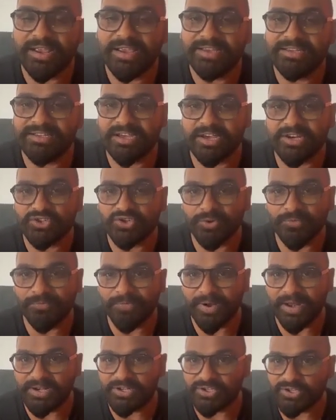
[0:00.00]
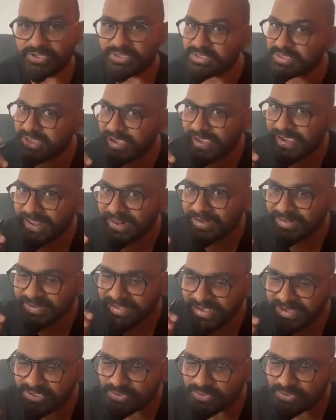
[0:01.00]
ejection fraction, and that's